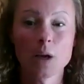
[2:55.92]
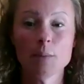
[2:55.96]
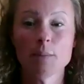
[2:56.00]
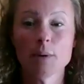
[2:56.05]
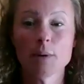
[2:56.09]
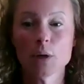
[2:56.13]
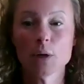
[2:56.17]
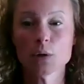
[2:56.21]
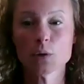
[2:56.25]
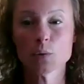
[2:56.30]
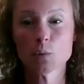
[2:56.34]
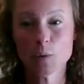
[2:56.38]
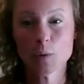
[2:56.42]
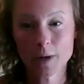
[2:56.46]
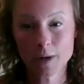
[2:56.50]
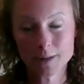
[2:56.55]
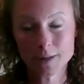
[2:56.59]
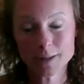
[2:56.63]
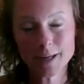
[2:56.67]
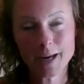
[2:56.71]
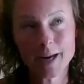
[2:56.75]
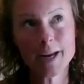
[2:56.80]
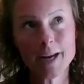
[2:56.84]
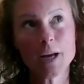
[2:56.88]
Because we are
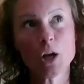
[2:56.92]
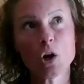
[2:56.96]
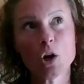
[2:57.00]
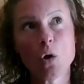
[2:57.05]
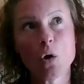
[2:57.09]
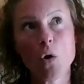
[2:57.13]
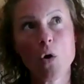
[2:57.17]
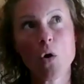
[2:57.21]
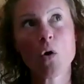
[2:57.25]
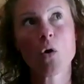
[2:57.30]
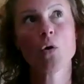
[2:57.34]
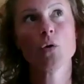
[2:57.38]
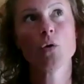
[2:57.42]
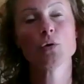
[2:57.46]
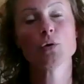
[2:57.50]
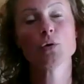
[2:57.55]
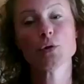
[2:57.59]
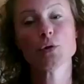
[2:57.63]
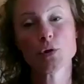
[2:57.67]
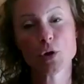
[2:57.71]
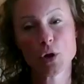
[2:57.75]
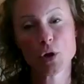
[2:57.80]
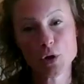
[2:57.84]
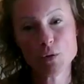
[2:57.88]
taken on
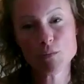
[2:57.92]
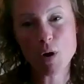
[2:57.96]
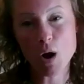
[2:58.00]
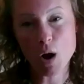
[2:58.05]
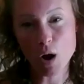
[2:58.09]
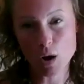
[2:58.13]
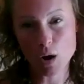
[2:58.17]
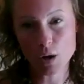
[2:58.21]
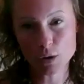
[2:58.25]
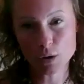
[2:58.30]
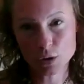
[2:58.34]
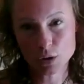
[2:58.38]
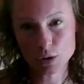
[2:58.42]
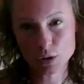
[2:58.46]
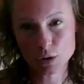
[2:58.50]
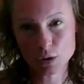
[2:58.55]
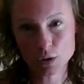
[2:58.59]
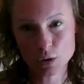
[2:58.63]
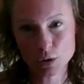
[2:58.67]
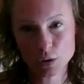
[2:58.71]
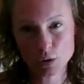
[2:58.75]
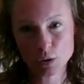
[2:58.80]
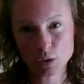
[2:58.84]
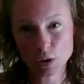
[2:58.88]
so much
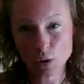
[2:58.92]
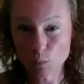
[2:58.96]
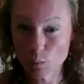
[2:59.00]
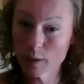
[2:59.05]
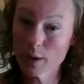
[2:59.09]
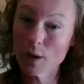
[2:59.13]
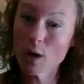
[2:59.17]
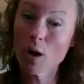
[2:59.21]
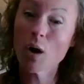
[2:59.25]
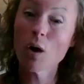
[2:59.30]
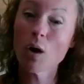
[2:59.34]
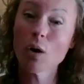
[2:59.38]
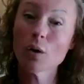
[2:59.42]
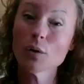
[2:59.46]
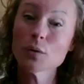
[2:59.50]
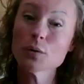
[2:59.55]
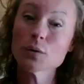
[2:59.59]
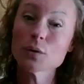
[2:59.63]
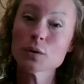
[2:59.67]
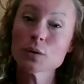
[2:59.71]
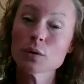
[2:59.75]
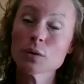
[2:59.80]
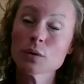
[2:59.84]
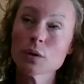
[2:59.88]
that we can't,
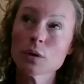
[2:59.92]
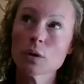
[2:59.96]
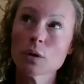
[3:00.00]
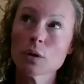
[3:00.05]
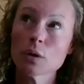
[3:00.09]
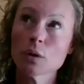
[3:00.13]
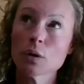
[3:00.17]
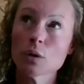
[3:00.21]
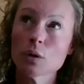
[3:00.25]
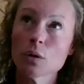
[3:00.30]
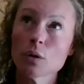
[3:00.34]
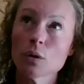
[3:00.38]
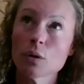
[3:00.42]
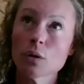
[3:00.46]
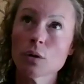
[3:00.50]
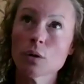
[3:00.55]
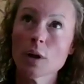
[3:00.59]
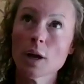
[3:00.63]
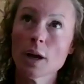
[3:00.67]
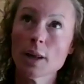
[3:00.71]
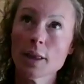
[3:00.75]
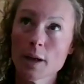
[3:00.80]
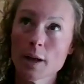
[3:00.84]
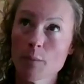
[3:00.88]

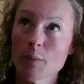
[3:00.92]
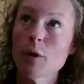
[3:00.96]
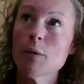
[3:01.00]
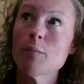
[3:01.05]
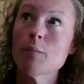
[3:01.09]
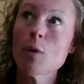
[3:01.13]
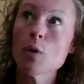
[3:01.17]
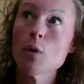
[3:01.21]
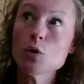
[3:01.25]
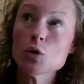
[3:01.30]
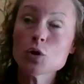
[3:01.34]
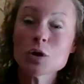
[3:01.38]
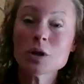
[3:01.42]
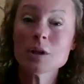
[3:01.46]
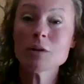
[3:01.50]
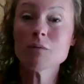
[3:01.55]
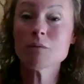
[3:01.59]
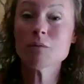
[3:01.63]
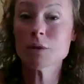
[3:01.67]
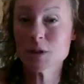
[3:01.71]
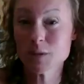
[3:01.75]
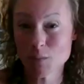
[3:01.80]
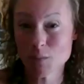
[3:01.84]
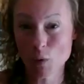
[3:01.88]
and then we emotionally
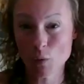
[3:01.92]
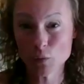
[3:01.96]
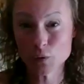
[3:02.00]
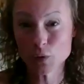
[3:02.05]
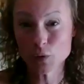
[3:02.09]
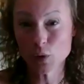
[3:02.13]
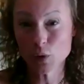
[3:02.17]
respond